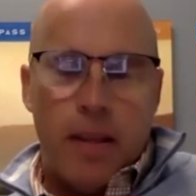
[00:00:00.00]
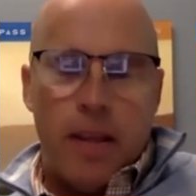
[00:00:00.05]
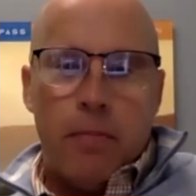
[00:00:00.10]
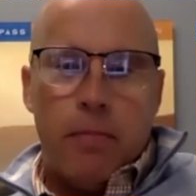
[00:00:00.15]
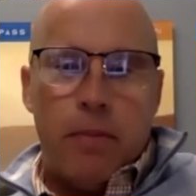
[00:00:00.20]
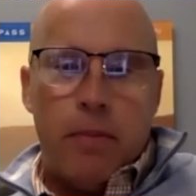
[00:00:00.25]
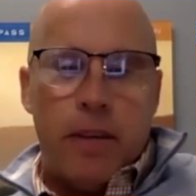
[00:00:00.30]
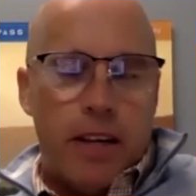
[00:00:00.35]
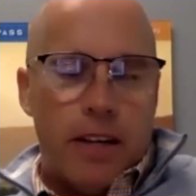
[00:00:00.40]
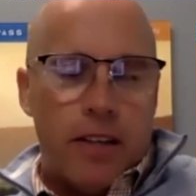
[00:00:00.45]

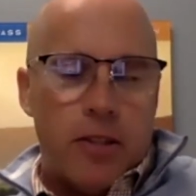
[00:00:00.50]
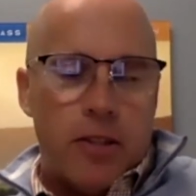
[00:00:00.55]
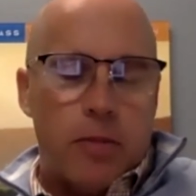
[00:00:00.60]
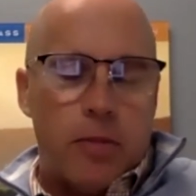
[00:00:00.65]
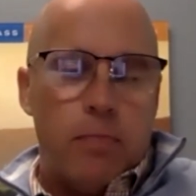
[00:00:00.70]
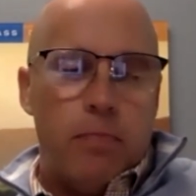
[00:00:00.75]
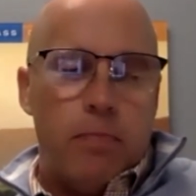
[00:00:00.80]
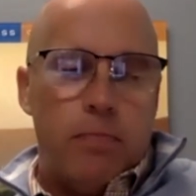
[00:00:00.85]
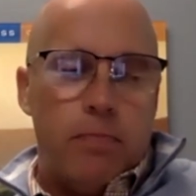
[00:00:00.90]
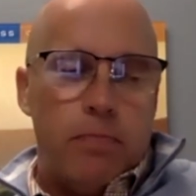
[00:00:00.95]

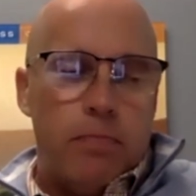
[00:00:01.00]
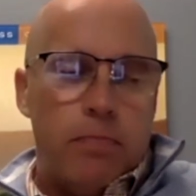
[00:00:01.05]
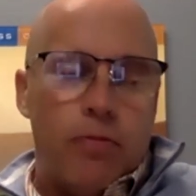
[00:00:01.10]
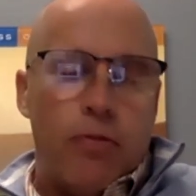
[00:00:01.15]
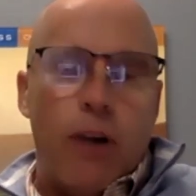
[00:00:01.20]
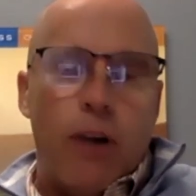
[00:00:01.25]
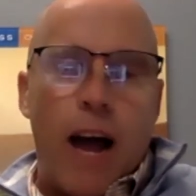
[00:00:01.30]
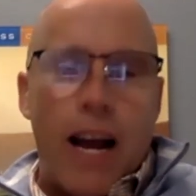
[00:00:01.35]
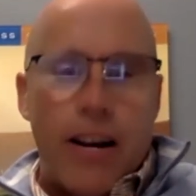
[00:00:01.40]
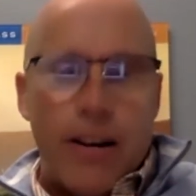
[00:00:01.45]
because
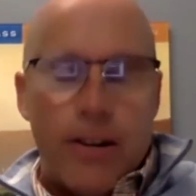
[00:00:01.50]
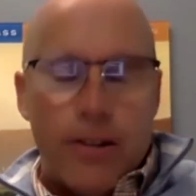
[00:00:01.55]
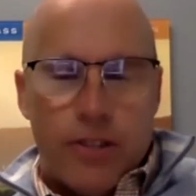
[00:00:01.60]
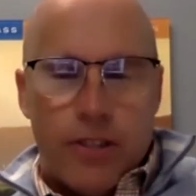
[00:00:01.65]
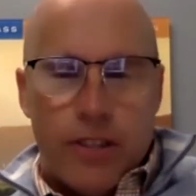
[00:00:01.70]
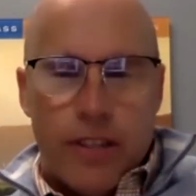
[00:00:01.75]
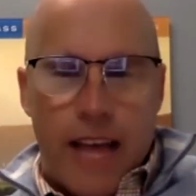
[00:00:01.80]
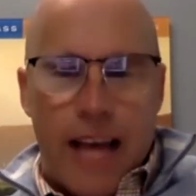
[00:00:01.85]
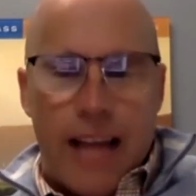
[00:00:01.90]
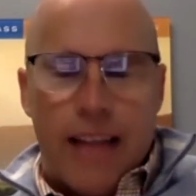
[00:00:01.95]
prior to
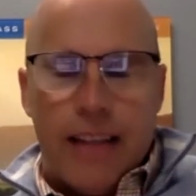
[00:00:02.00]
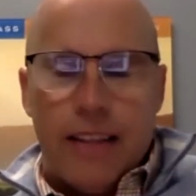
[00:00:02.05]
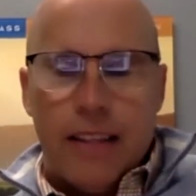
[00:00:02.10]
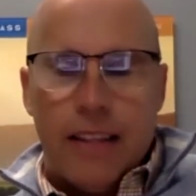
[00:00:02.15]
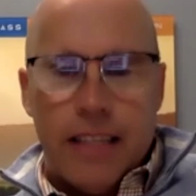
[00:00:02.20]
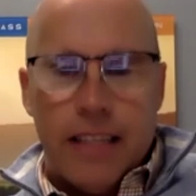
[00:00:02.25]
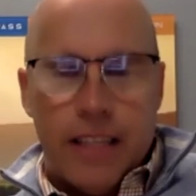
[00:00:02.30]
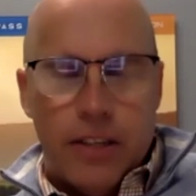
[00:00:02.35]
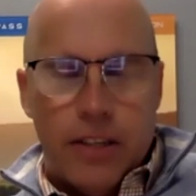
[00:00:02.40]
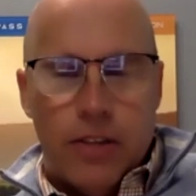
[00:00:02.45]
that
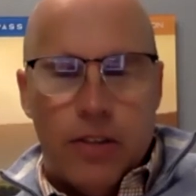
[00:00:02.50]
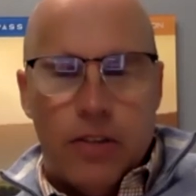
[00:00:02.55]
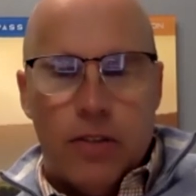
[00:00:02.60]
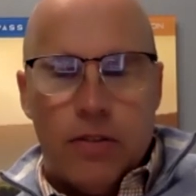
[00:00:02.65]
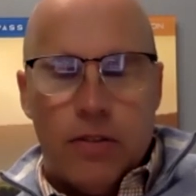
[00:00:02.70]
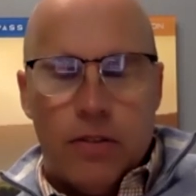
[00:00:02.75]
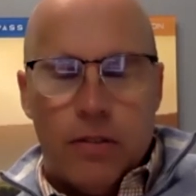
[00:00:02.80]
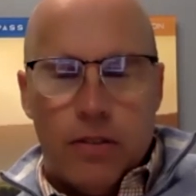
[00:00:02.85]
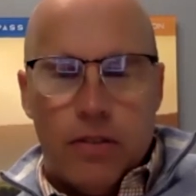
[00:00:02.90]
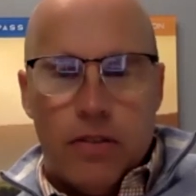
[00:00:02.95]
legal
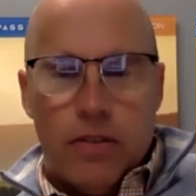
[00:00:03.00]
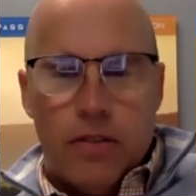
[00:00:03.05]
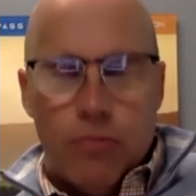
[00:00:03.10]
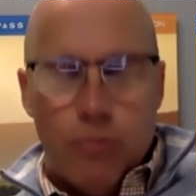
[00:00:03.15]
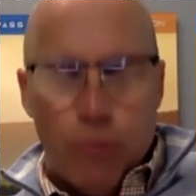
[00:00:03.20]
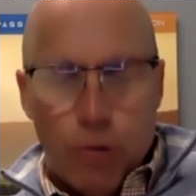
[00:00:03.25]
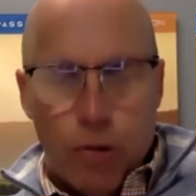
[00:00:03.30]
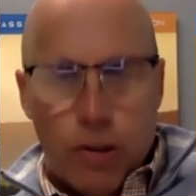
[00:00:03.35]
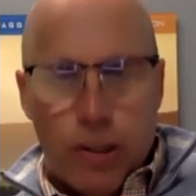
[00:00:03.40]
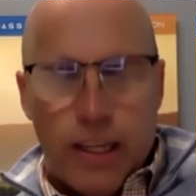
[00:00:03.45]

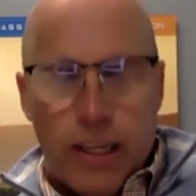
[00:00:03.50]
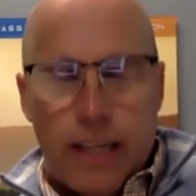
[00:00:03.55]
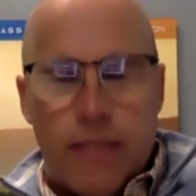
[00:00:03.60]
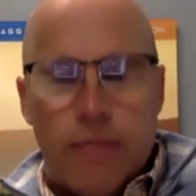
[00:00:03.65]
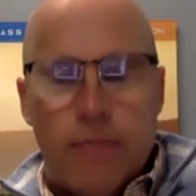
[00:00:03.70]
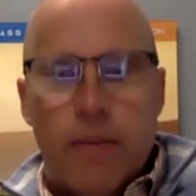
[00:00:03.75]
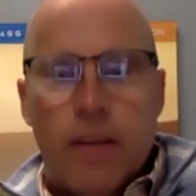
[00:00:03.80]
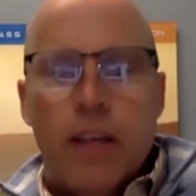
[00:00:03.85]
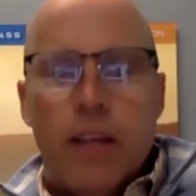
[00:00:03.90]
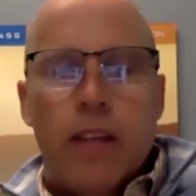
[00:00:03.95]
ruling,
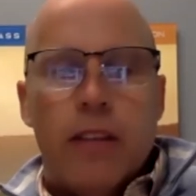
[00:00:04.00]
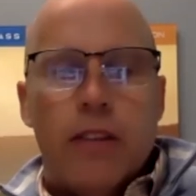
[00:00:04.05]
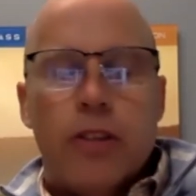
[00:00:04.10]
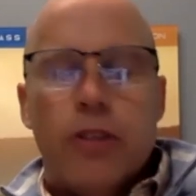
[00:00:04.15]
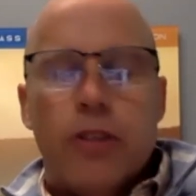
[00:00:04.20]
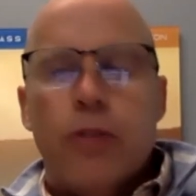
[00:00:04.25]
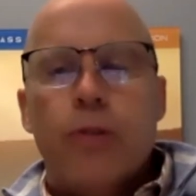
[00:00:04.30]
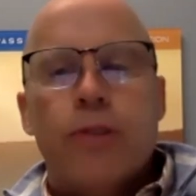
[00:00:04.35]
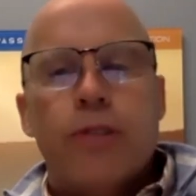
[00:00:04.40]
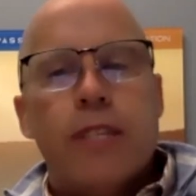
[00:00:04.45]

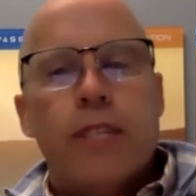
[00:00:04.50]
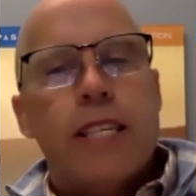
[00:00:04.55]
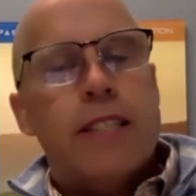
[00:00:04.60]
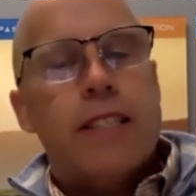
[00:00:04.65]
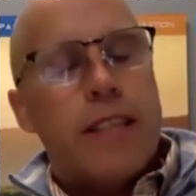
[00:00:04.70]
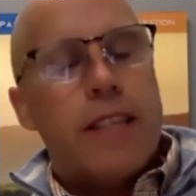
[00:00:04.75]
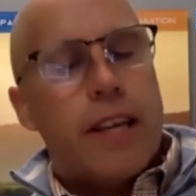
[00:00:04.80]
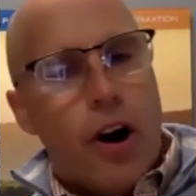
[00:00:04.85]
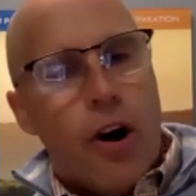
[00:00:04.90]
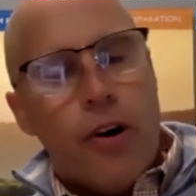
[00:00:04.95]
the UCs
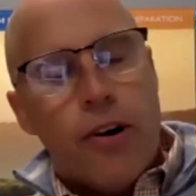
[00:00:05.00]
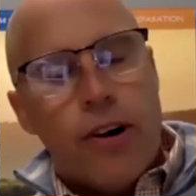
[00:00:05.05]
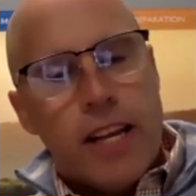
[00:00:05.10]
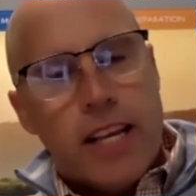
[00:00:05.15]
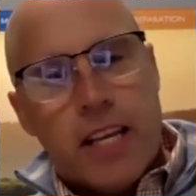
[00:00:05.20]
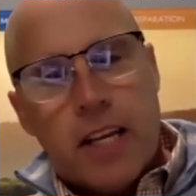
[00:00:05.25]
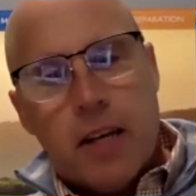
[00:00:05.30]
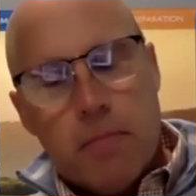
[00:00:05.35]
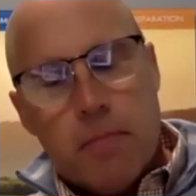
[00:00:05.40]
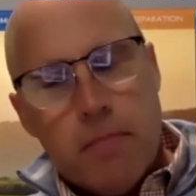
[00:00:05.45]
had already
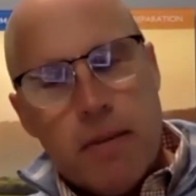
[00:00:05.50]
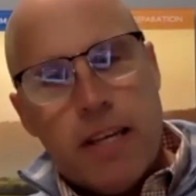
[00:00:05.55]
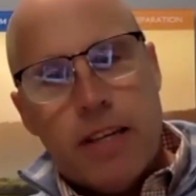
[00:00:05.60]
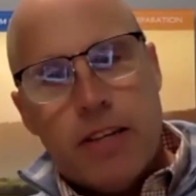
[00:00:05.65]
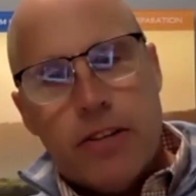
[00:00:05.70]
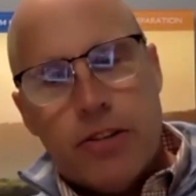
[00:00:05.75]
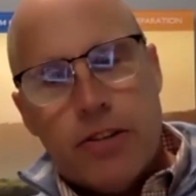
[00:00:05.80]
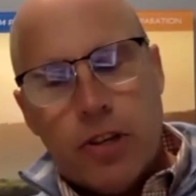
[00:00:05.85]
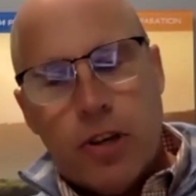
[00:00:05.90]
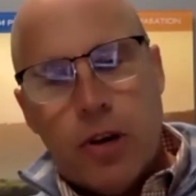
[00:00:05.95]

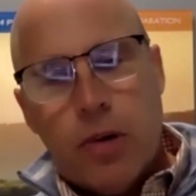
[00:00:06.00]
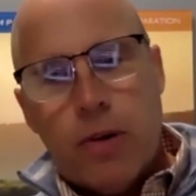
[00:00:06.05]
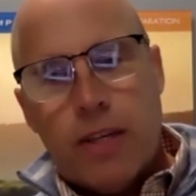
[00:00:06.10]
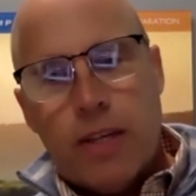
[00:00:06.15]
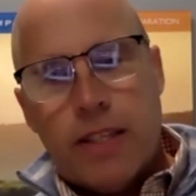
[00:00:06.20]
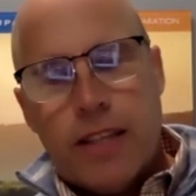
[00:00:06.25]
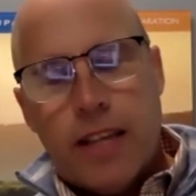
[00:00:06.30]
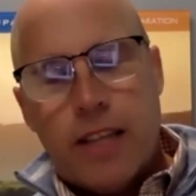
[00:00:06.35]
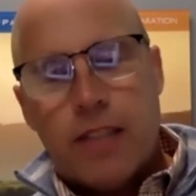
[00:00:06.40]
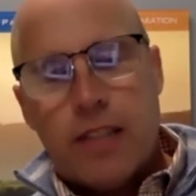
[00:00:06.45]
committed to going
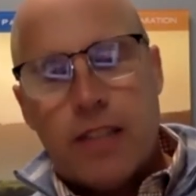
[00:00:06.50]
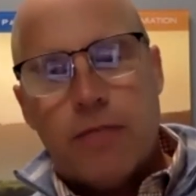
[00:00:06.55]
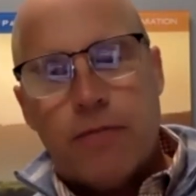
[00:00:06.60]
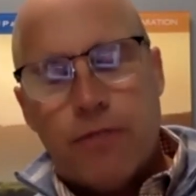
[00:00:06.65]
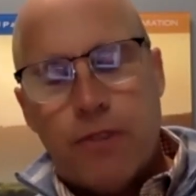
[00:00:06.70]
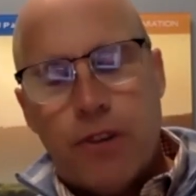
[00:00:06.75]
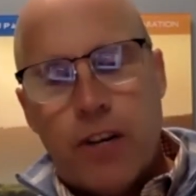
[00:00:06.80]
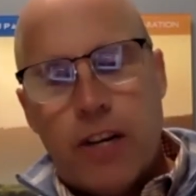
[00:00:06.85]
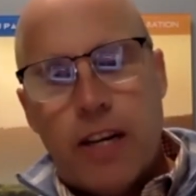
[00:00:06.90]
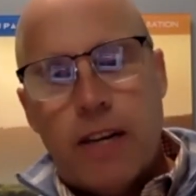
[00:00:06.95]
test
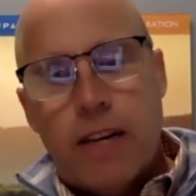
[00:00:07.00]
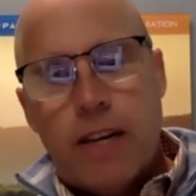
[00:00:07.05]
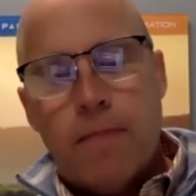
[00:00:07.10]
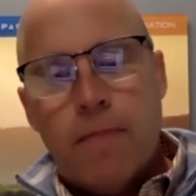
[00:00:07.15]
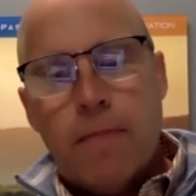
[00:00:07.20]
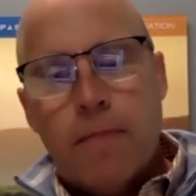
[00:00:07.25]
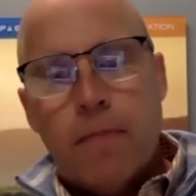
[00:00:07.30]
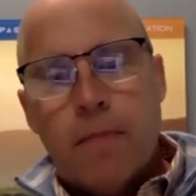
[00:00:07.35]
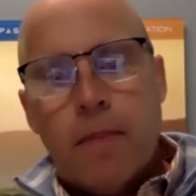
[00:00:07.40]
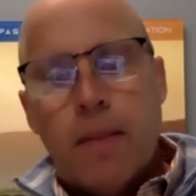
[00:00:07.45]
free
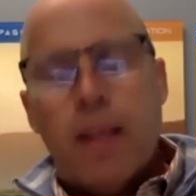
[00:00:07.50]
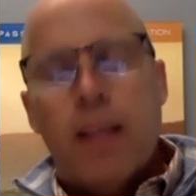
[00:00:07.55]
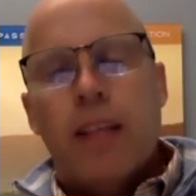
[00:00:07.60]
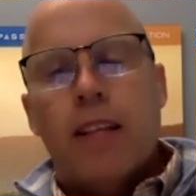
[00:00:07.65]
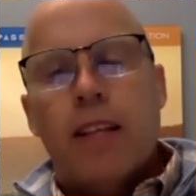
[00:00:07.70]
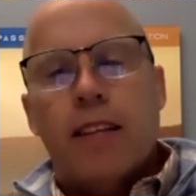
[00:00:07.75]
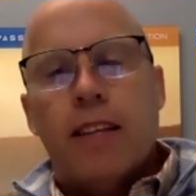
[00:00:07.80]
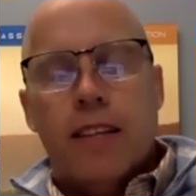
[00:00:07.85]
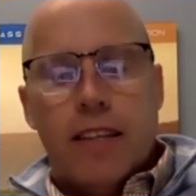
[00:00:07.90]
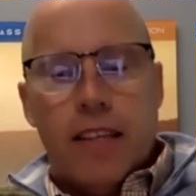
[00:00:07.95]

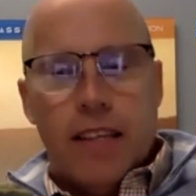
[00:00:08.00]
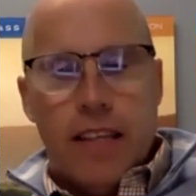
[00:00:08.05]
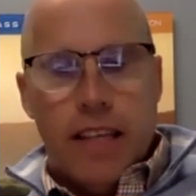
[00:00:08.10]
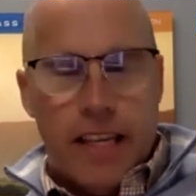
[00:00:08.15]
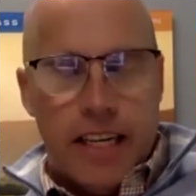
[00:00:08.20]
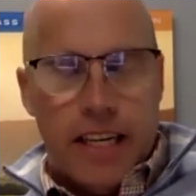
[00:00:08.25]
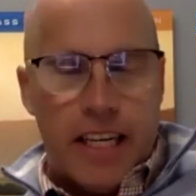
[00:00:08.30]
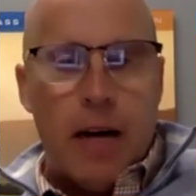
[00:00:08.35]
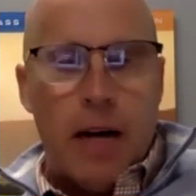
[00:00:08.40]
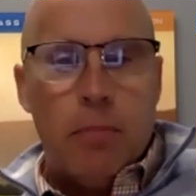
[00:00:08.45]
in
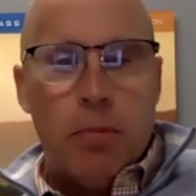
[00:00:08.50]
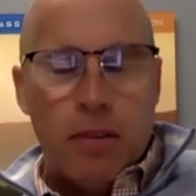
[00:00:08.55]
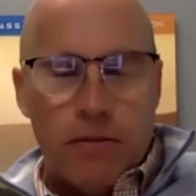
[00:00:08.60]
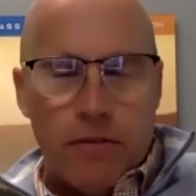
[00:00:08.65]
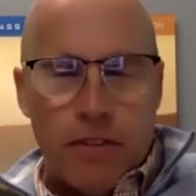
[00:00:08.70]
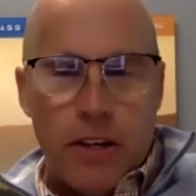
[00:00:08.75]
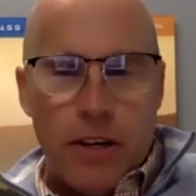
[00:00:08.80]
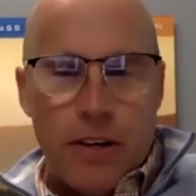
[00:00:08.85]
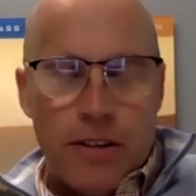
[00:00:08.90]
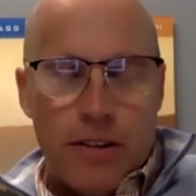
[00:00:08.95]
a couple of
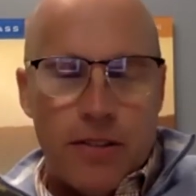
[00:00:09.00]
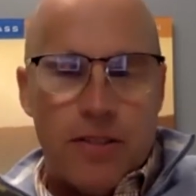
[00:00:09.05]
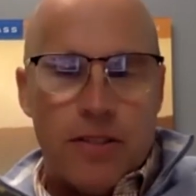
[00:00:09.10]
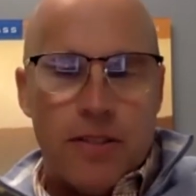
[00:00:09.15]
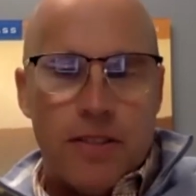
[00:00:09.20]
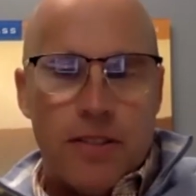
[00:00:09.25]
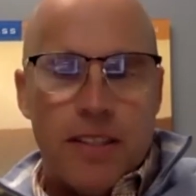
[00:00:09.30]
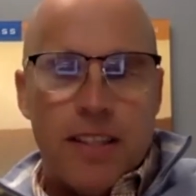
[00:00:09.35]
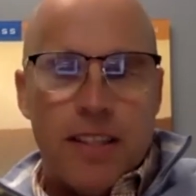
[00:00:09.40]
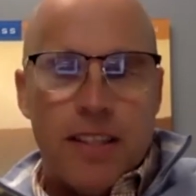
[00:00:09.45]

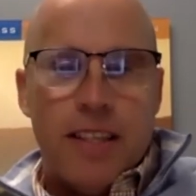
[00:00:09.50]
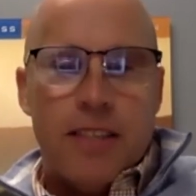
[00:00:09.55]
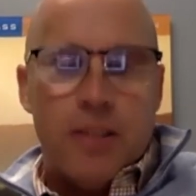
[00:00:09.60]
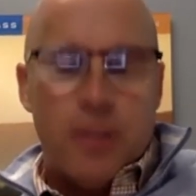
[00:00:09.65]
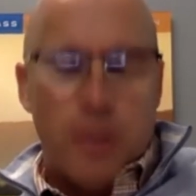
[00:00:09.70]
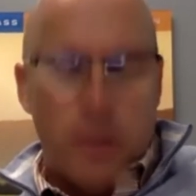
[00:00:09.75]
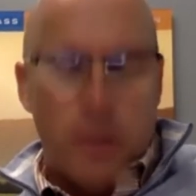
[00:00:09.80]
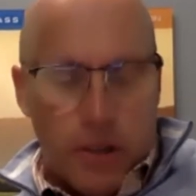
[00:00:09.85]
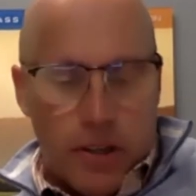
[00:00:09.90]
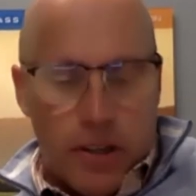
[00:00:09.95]
years.
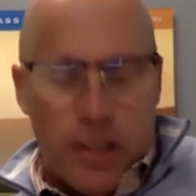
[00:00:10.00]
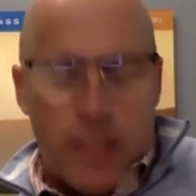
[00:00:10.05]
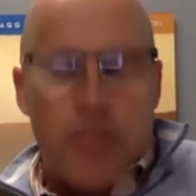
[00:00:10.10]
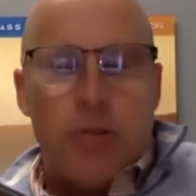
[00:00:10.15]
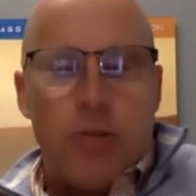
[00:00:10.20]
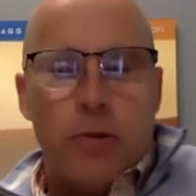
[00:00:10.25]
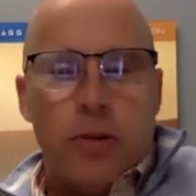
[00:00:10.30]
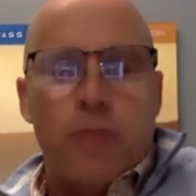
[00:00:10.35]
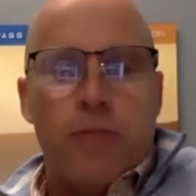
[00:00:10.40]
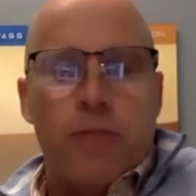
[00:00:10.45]
So they're going to
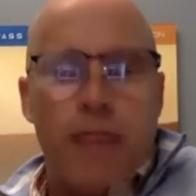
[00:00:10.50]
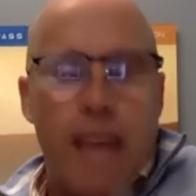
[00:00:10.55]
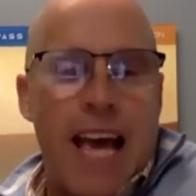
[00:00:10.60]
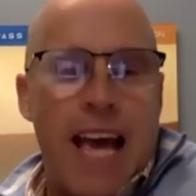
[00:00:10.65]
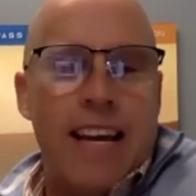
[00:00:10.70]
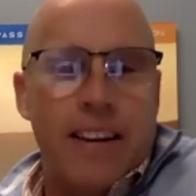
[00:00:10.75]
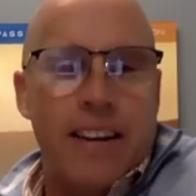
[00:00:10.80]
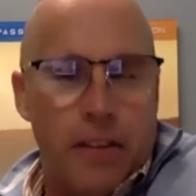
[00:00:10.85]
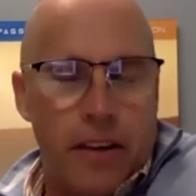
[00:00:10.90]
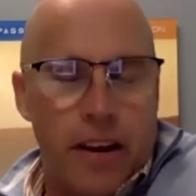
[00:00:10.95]
sort of
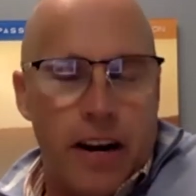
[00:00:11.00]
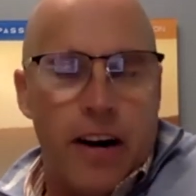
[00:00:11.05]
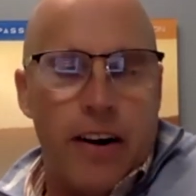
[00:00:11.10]
end